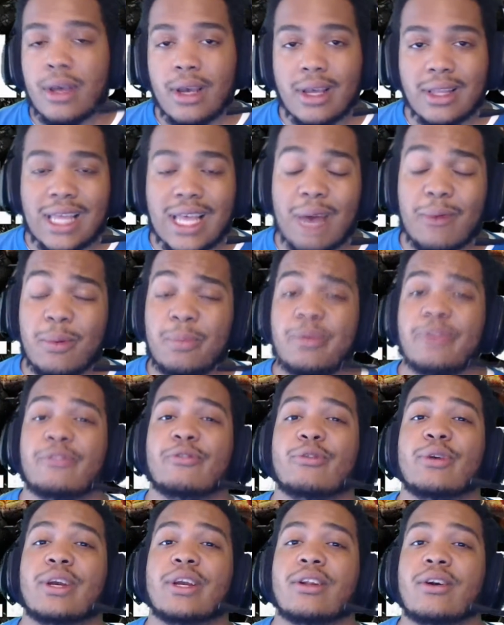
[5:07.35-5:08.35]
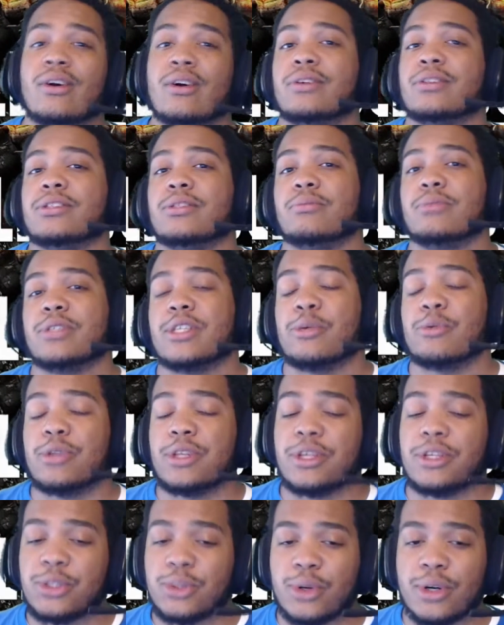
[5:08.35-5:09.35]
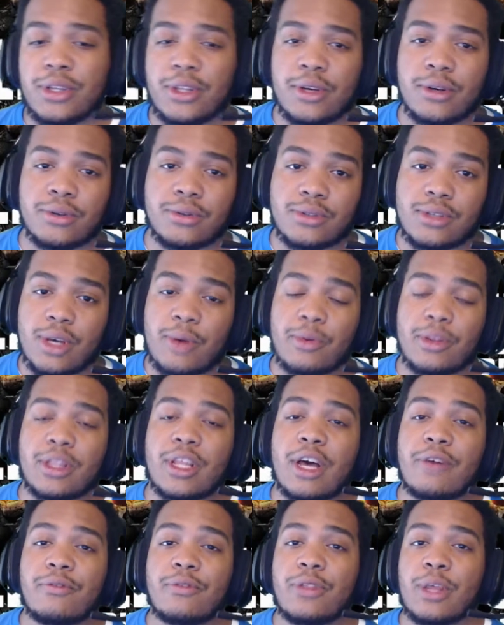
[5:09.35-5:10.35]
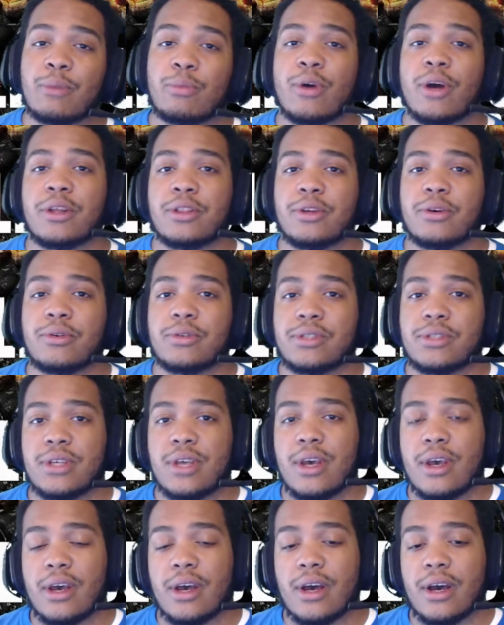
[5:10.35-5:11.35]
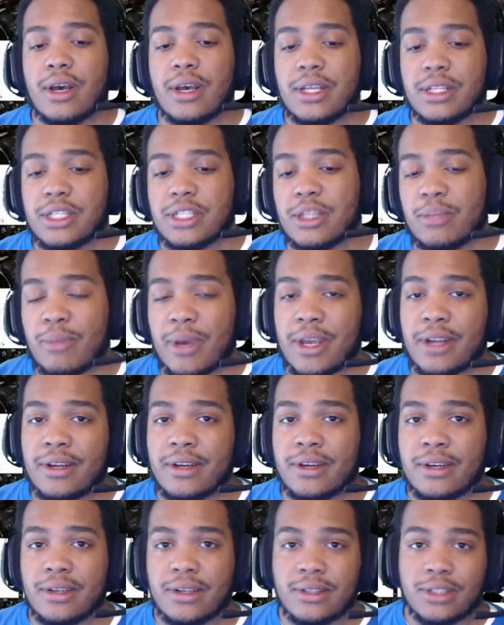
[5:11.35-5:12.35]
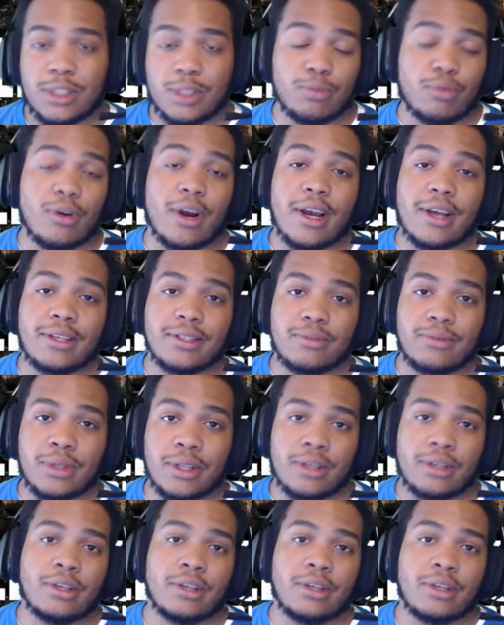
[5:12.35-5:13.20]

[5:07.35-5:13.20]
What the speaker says: That would be freaking awesome because I really enjoyed those. So I would love if they brought those into the beta surprise with like